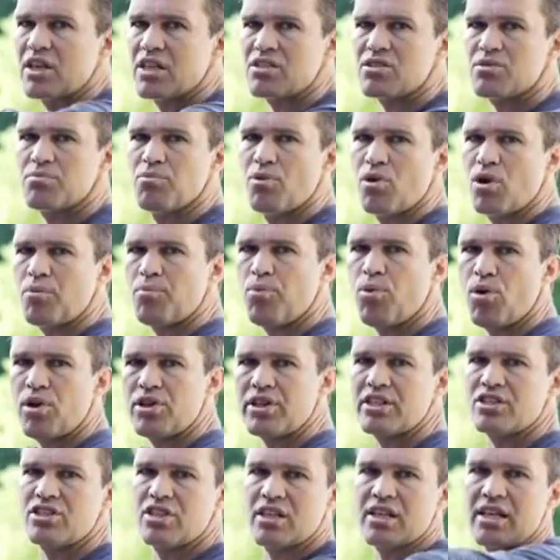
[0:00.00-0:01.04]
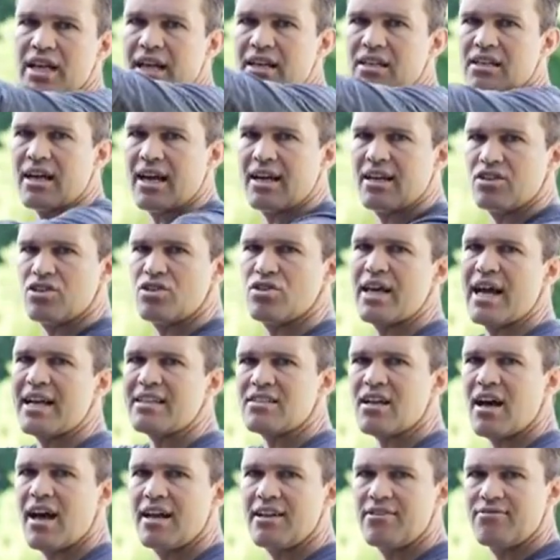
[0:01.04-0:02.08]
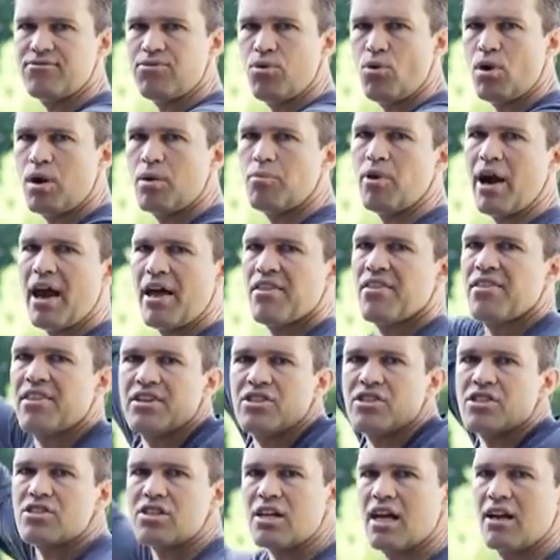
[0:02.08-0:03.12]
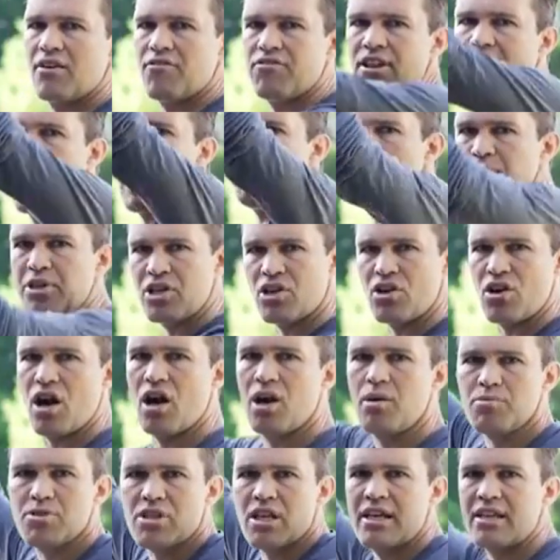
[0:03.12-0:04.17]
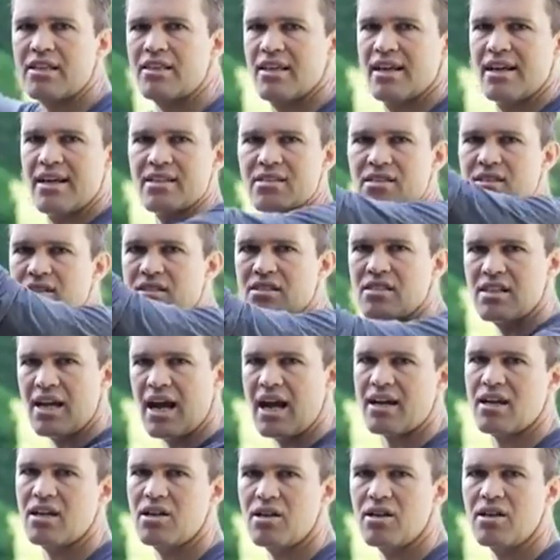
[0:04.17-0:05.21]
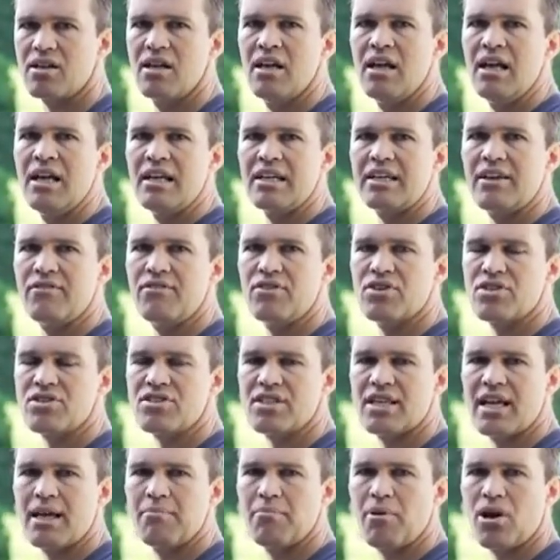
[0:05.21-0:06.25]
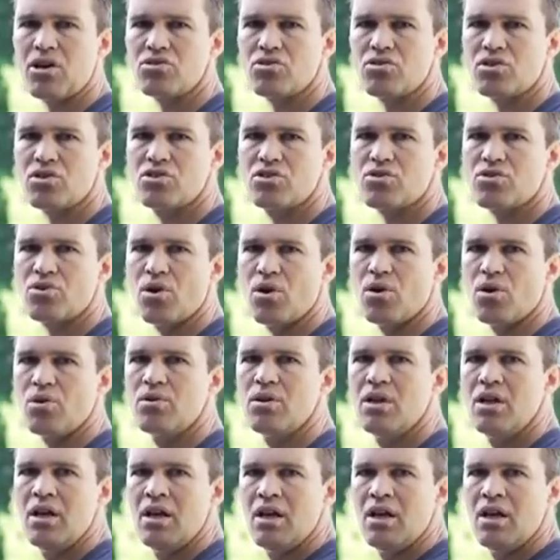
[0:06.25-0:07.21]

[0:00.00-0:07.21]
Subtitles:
it's more important that you, again, kind of do that tight form rather than just kind of flapping your arms like this. It's not going to give you the same muscle control.